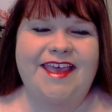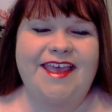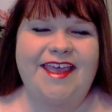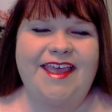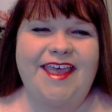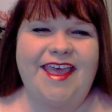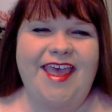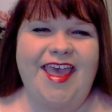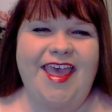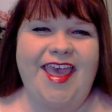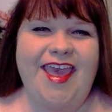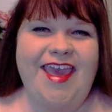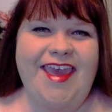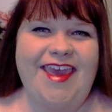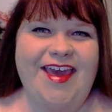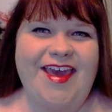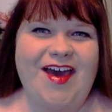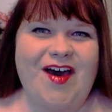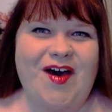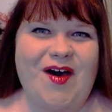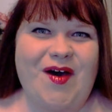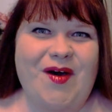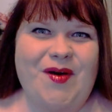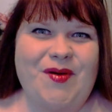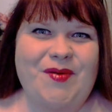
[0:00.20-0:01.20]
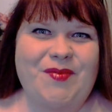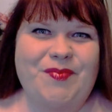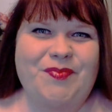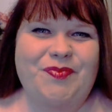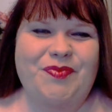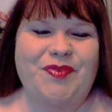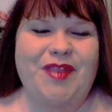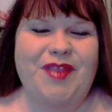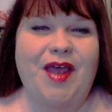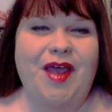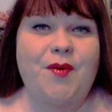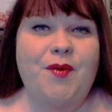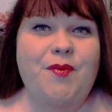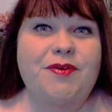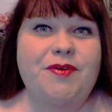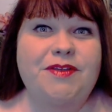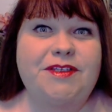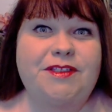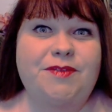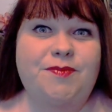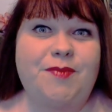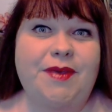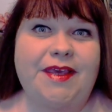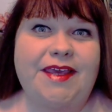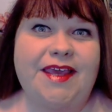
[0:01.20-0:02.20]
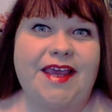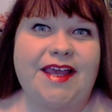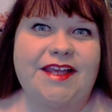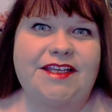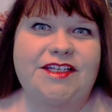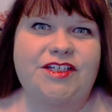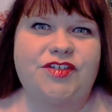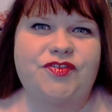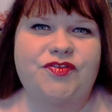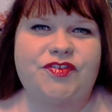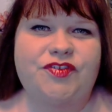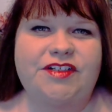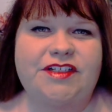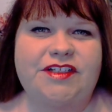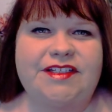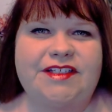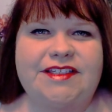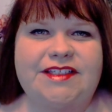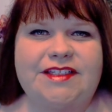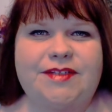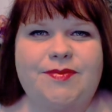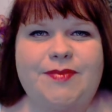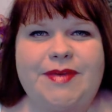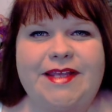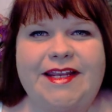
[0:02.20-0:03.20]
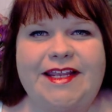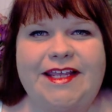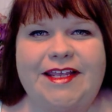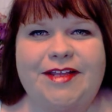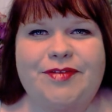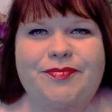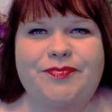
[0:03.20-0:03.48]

Hey y'all, I want to speak at you for just a minute.